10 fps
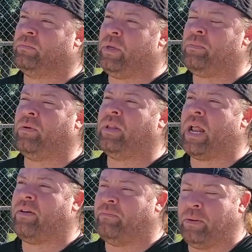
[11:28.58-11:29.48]
people
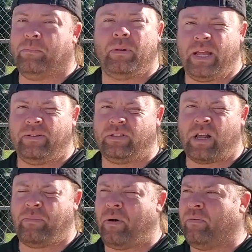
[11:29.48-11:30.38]
that have been playing
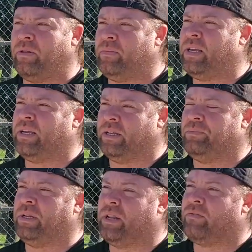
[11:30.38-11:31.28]
softball with me,
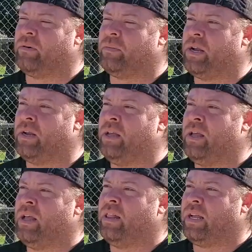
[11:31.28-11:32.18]
it'd be different. But
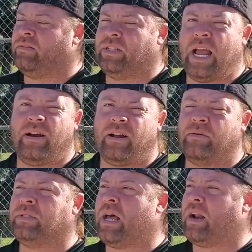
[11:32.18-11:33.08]
like if Xander
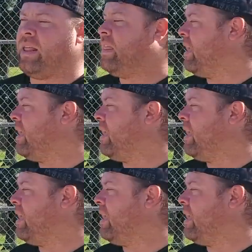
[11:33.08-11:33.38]
comes out, I